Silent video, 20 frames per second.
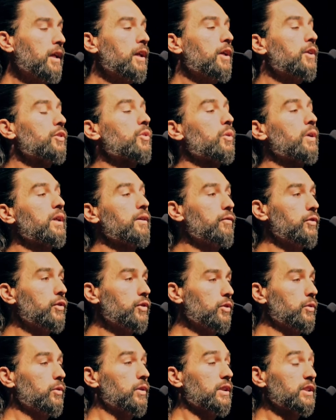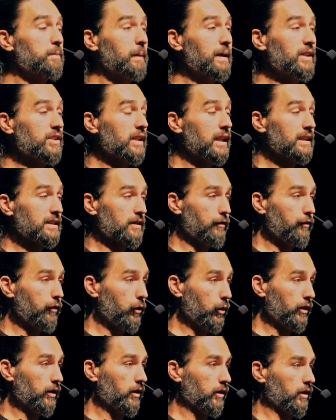So if you, especially as a
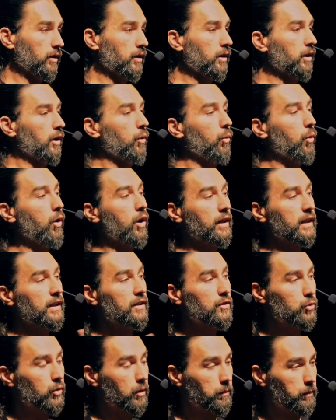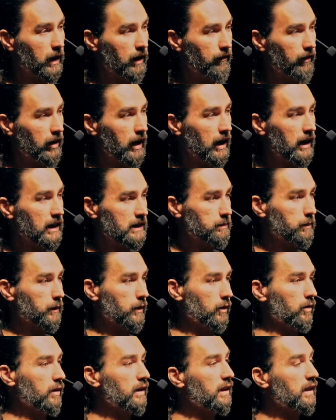foreigner, walk into a private
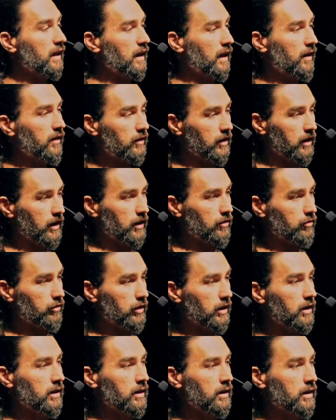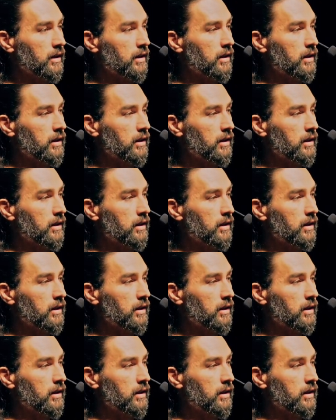hospital in another country,